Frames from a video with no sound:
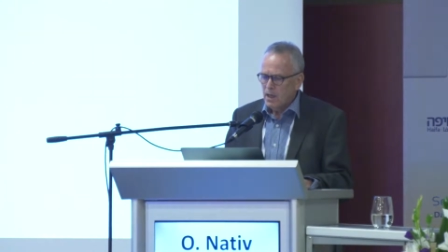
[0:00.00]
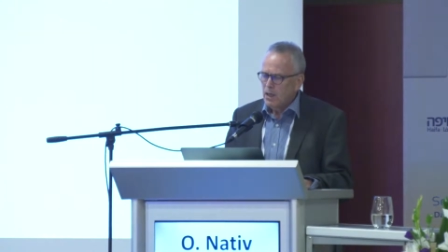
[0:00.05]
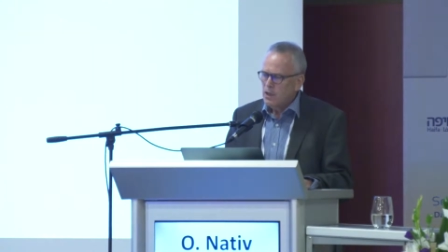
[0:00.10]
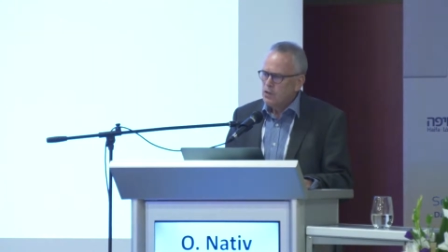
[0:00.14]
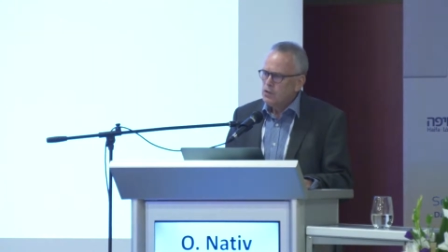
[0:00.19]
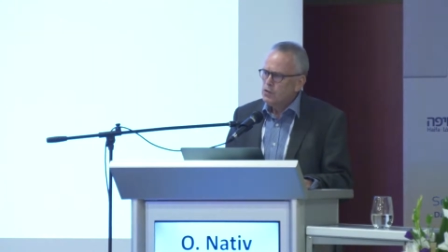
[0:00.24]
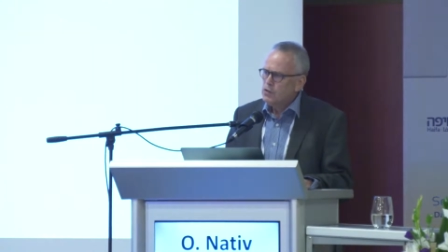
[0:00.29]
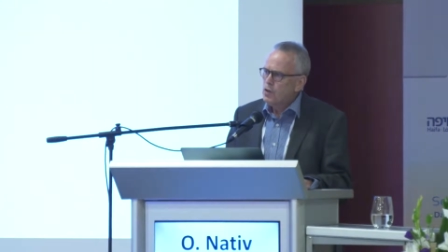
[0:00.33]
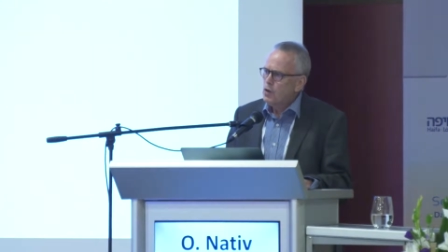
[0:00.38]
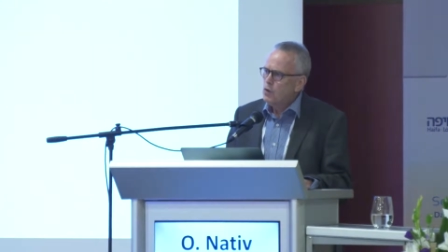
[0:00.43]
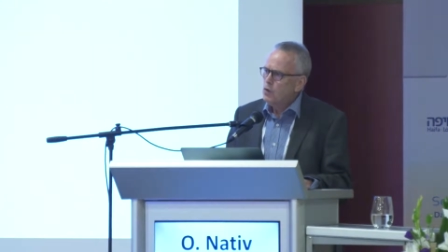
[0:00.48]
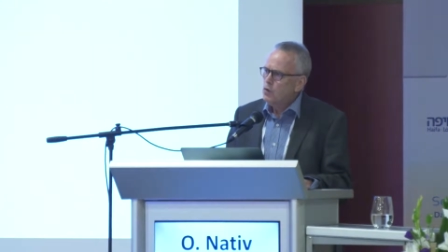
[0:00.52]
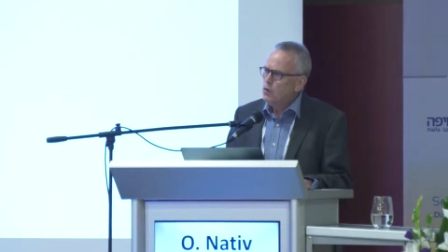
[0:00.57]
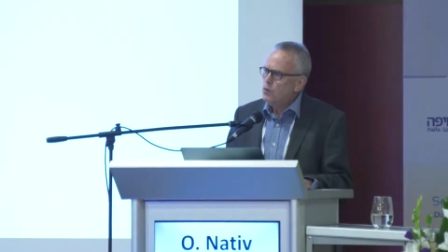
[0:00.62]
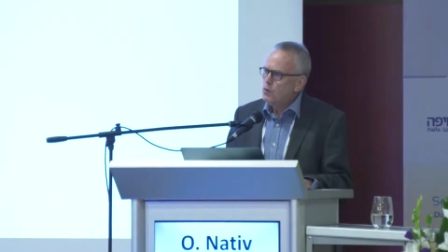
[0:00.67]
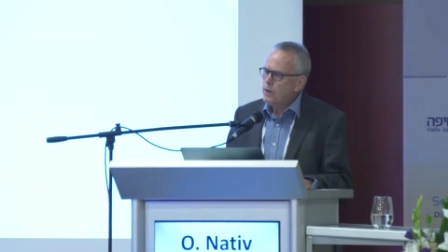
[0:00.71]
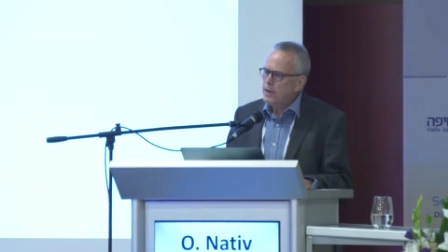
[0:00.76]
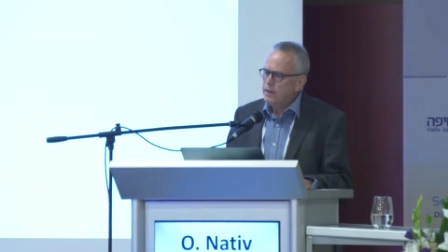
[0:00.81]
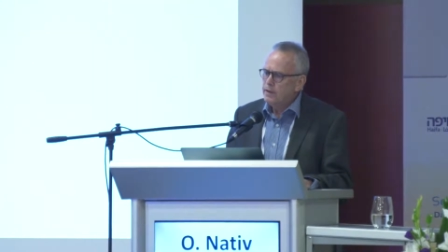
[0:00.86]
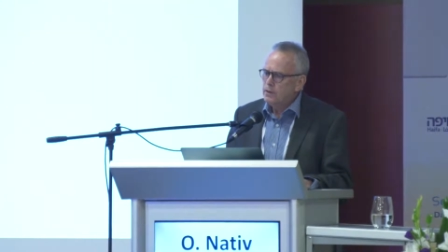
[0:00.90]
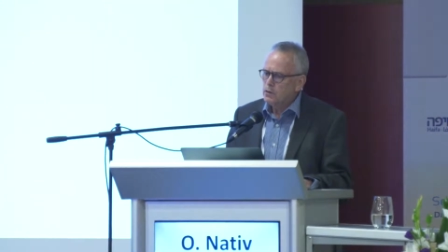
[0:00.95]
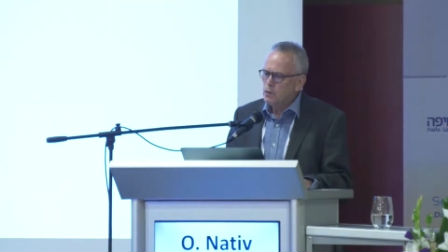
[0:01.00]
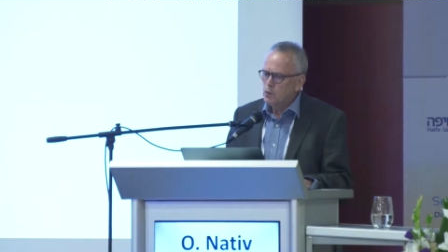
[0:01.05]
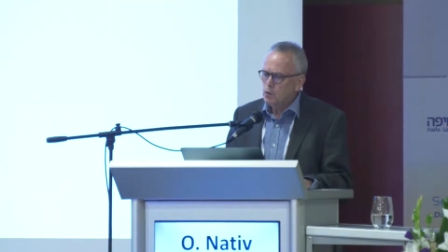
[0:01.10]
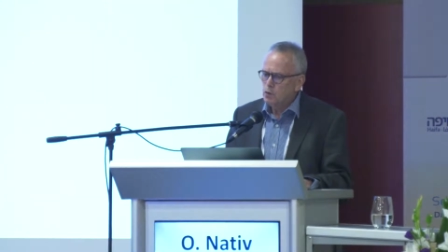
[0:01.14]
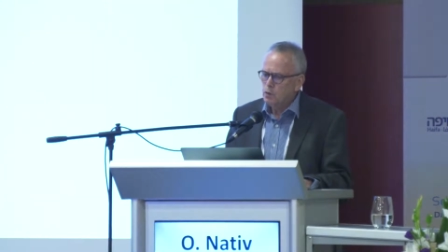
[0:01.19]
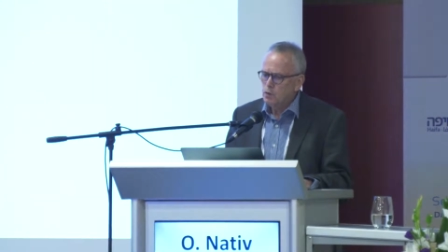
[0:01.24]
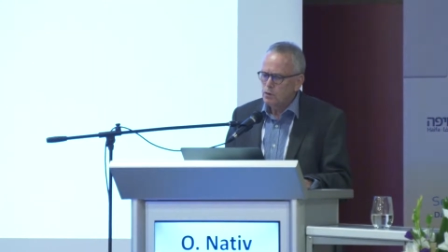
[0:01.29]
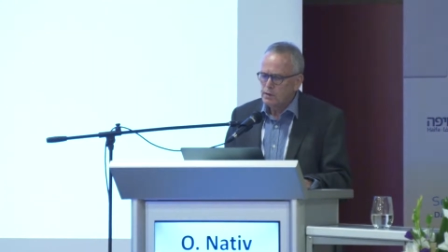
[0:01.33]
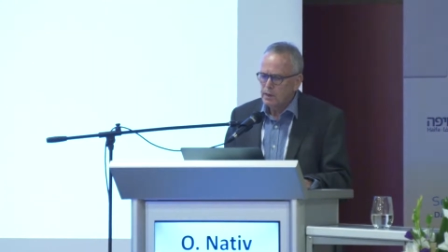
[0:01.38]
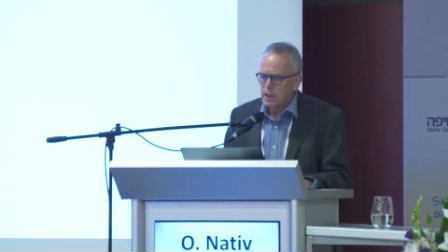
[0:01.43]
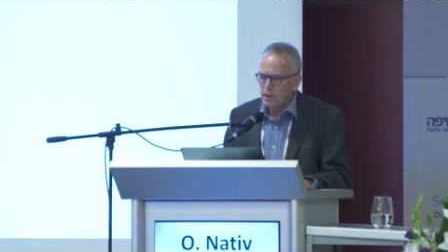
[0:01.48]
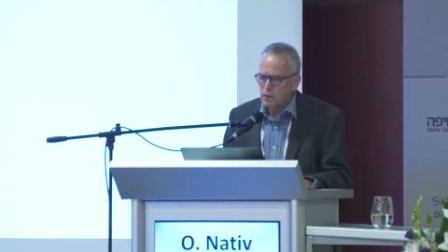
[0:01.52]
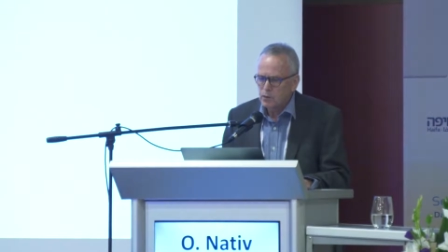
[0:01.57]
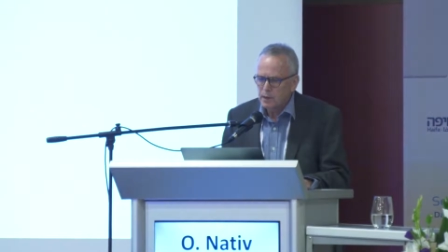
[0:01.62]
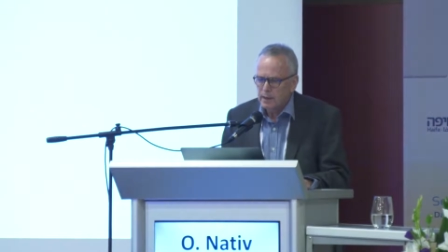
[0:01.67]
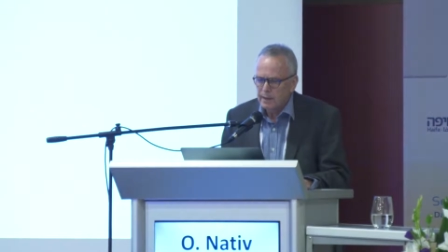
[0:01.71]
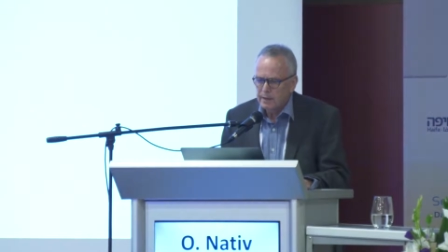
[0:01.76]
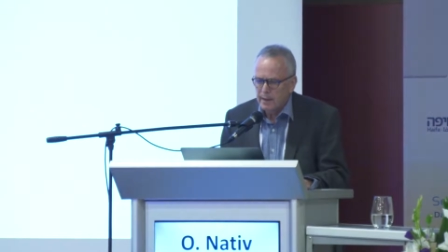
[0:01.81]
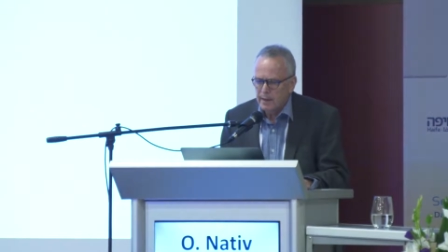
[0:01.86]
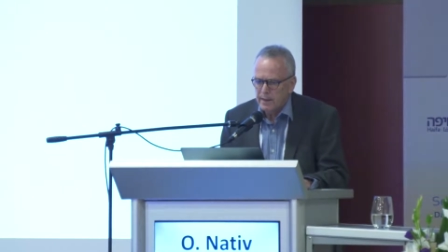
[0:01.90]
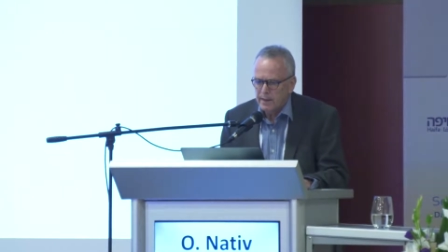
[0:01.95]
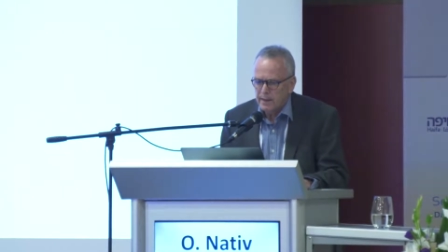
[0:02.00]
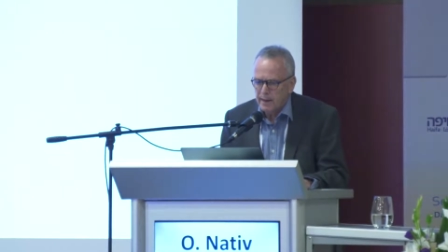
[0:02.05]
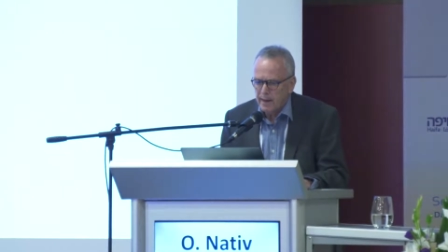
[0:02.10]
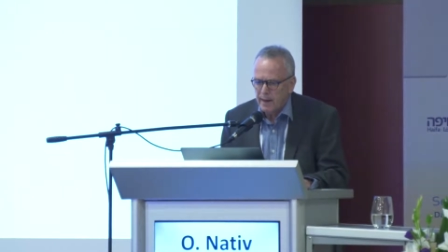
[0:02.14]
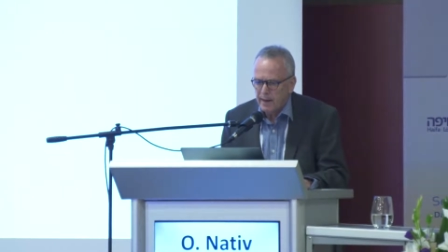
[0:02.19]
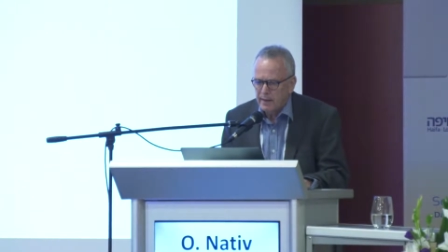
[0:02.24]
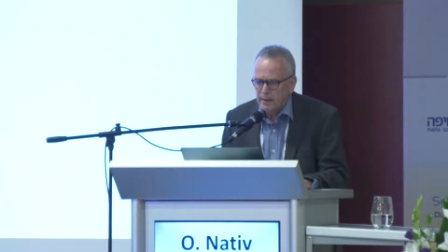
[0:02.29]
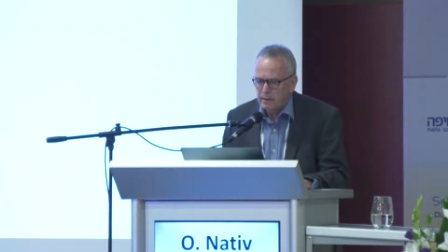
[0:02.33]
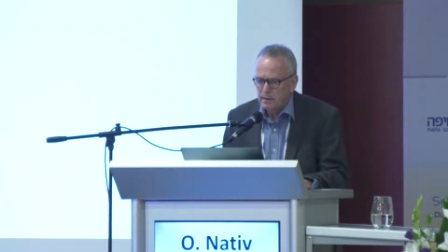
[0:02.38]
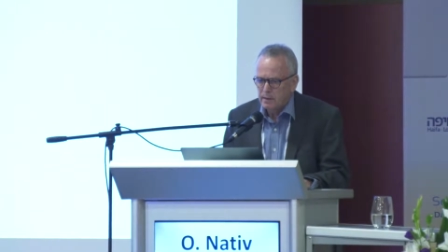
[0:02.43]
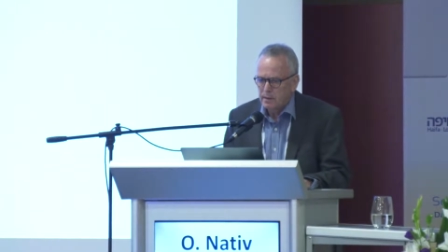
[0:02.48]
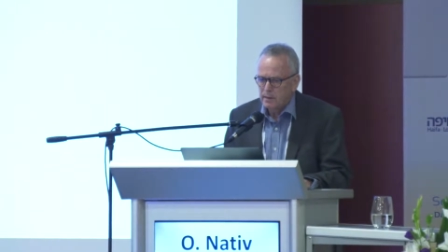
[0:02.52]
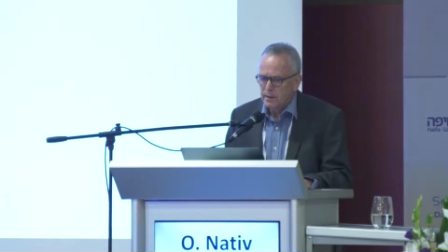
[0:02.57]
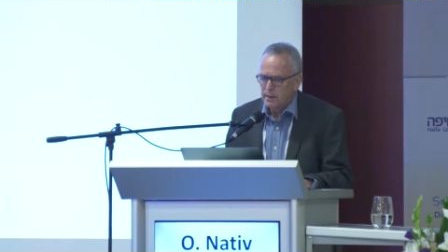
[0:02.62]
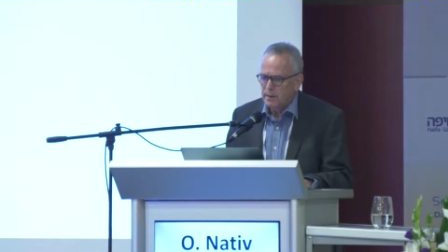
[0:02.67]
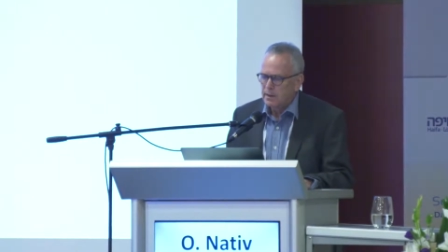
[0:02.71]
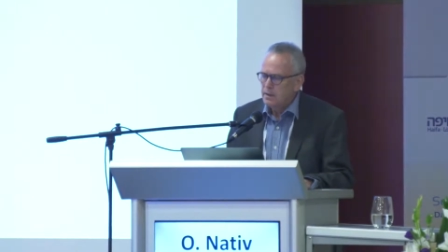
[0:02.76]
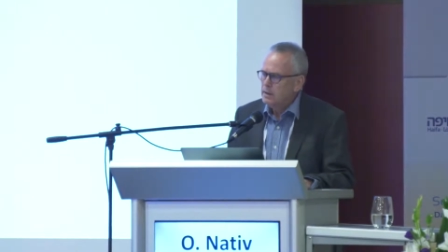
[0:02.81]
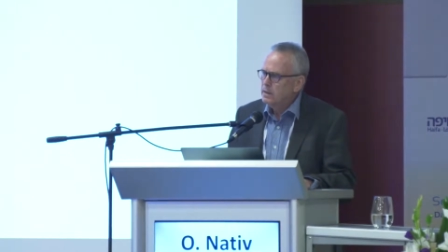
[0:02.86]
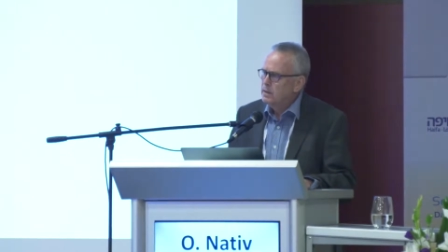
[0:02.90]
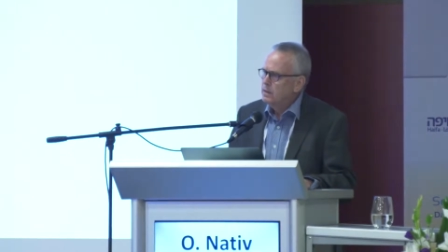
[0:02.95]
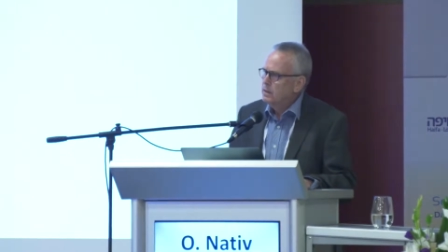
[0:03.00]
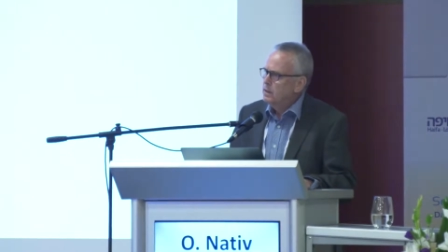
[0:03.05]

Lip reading: So in 2019,